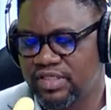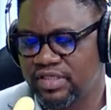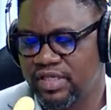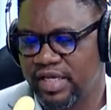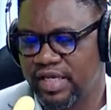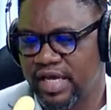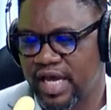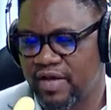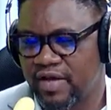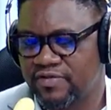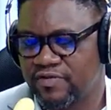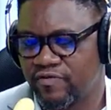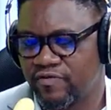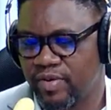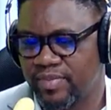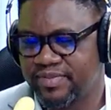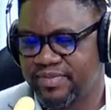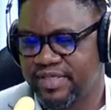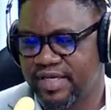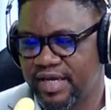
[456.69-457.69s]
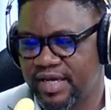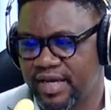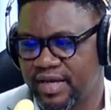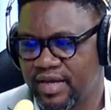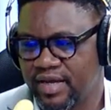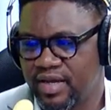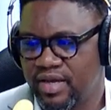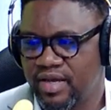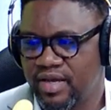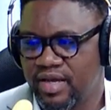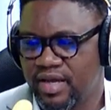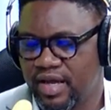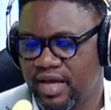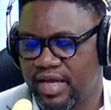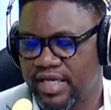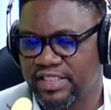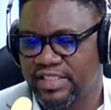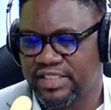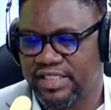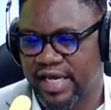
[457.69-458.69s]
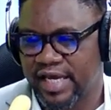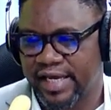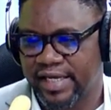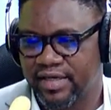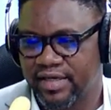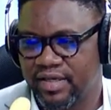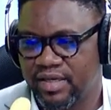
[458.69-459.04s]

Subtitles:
the House of Reps is saying.